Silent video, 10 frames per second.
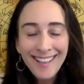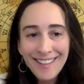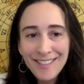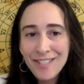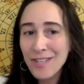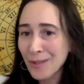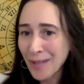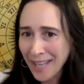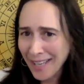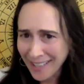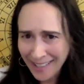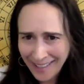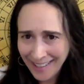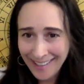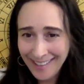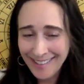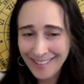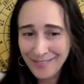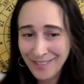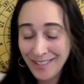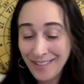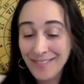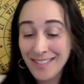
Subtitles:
There's no AI involved.